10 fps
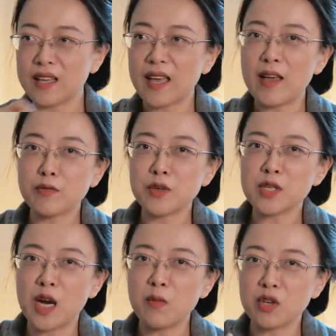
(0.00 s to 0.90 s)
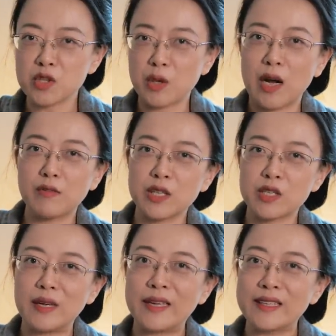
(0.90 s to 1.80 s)
Like every time they're traveling
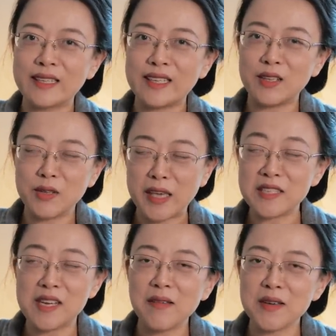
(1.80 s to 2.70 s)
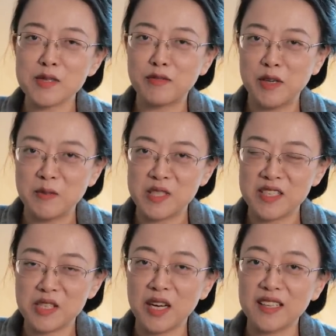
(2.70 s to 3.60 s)
to Italy, you can tell it's filmed
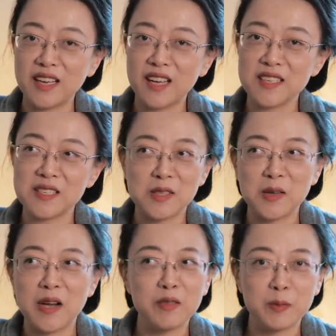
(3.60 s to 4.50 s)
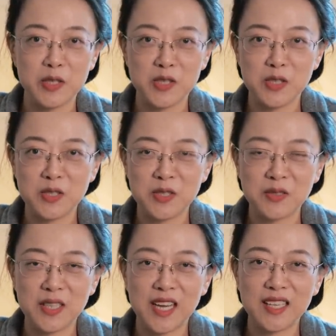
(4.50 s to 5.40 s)
in China because they don't have the budget to
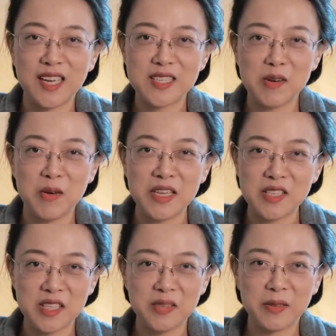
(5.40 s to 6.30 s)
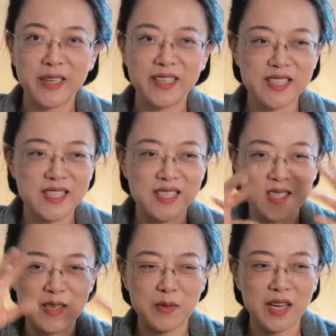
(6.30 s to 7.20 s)
do that. It's all interior. It's
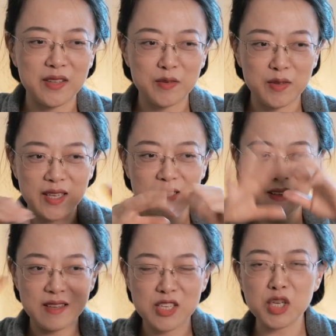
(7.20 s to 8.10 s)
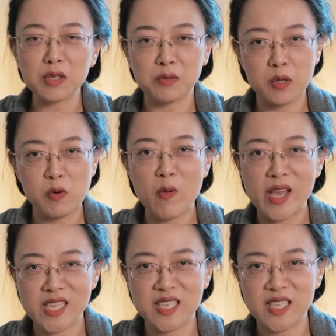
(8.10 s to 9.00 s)
just some kind of like general
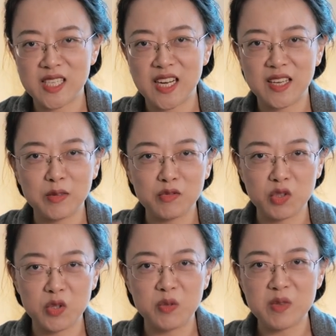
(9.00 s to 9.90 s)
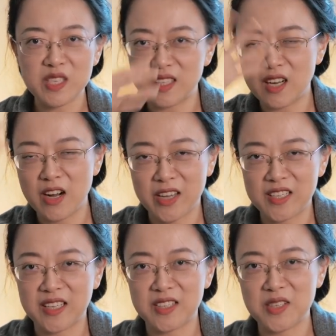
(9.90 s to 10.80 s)
Western style rooms and
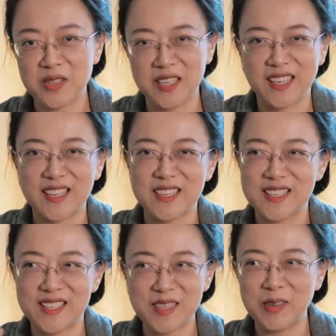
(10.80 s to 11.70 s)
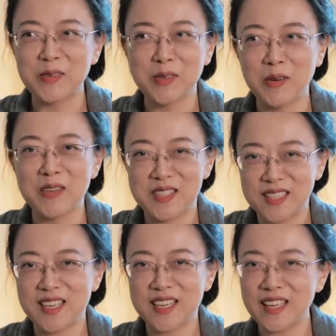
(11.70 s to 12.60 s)
architecture, and it's so not
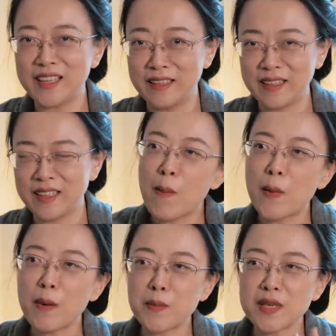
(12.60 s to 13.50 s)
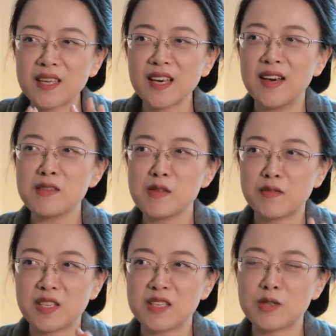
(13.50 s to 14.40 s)
in Italy. But because
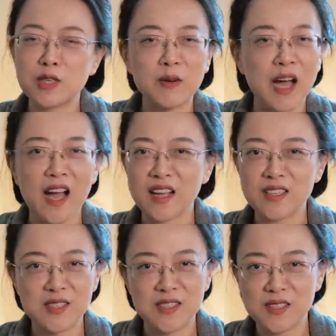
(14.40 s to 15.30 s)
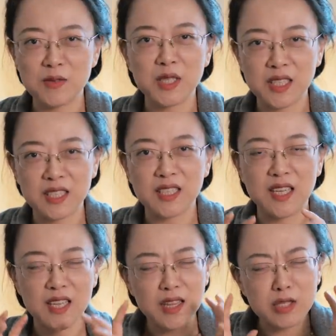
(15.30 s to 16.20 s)
of these two actors, really,
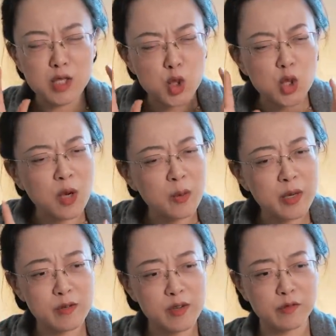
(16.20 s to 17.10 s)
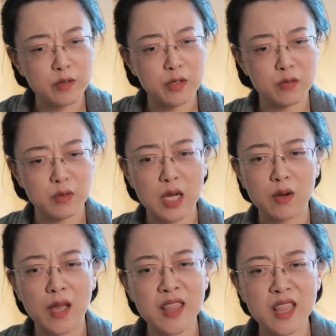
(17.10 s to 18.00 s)
they're so perfect for their
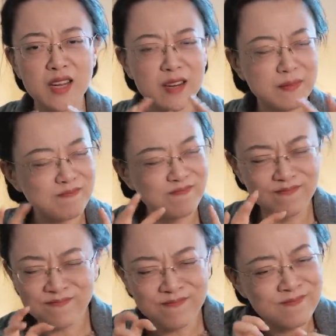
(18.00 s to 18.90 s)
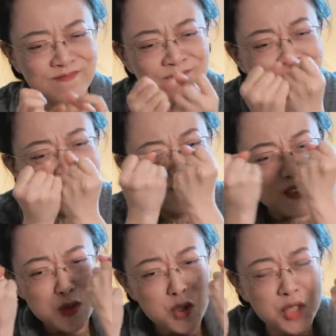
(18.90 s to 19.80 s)
role, and they're
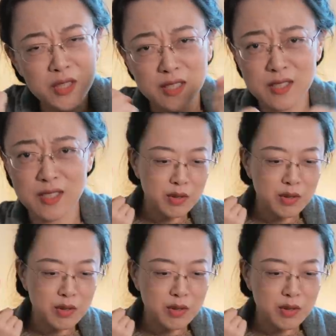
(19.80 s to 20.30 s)
the sugars.